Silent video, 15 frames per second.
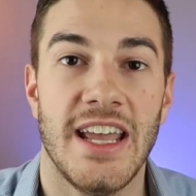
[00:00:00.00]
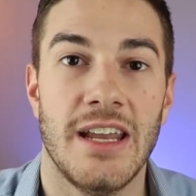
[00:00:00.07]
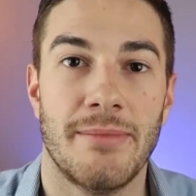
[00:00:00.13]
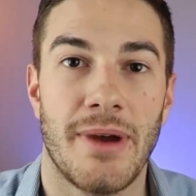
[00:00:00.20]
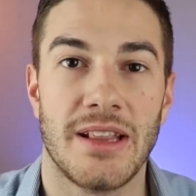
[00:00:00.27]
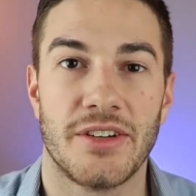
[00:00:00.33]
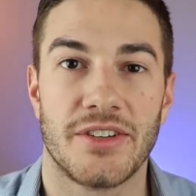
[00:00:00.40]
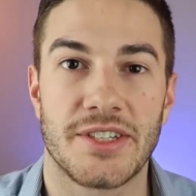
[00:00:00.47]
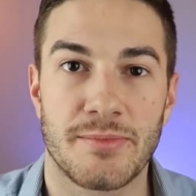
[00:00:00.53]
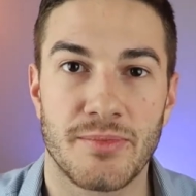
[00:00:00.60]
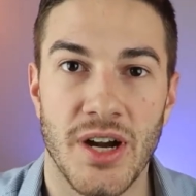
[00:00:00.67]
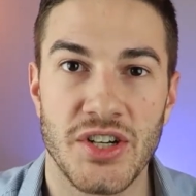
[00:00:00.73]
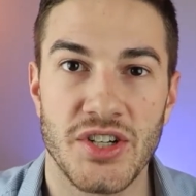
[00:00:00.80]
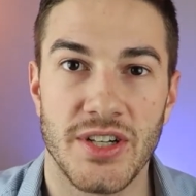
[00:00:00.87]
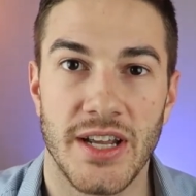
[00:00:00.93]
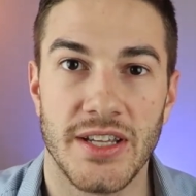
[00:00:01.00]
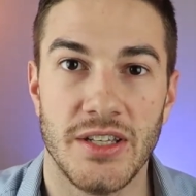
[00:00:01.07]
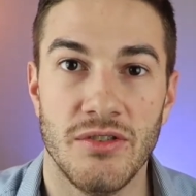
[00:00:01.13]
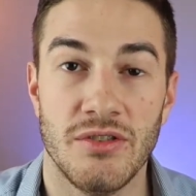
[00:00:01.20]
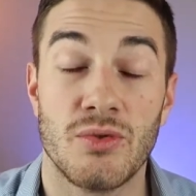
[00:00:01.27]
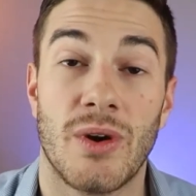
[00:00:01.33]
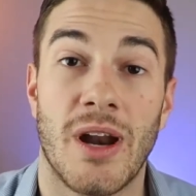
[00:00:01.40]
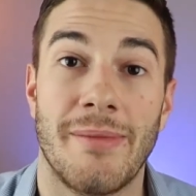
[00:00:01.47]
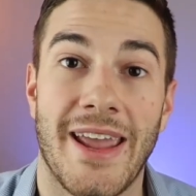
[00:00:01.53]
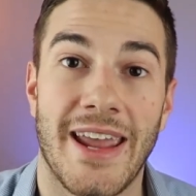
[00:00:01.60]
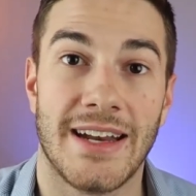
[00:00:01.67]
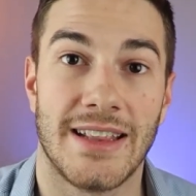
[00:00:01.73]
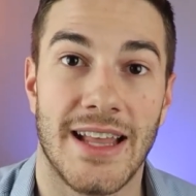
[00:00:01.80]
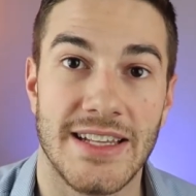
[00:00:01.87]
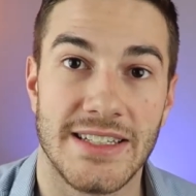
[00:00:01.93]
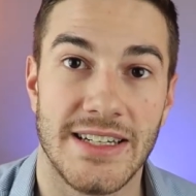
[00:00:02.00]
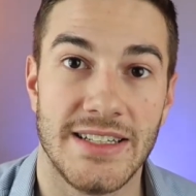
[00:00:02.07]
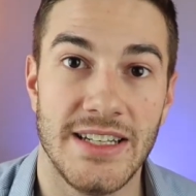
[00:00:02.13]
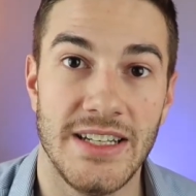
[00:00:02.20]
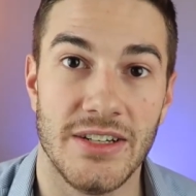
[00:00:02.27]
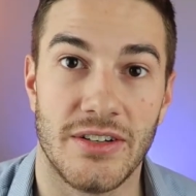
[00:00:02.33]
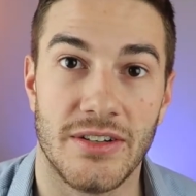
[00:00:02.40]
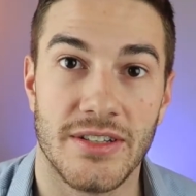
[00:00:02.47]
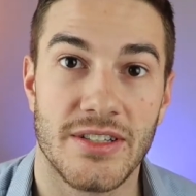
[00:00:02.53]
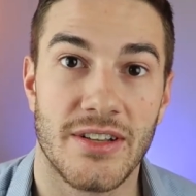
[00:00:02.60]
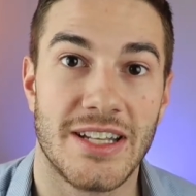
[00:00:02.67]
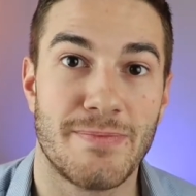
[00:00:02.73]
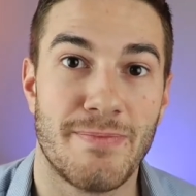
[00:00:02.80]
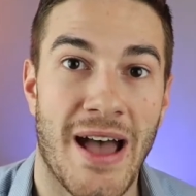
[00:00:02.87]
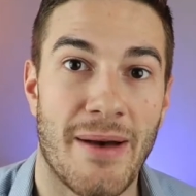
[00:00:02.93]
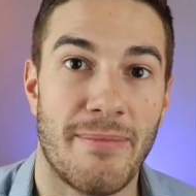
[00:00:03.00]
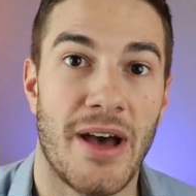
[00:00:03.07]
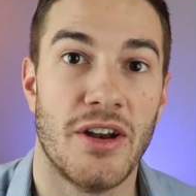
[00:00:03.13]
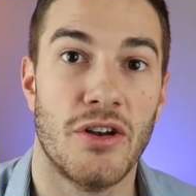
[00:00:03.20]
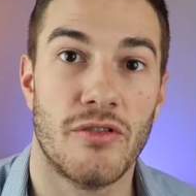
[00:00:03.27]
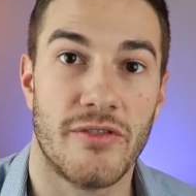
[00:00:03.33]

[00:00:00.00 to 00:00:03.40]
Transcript: in my little spreadsheet I use when I'm analyzing a deal. So let's pop on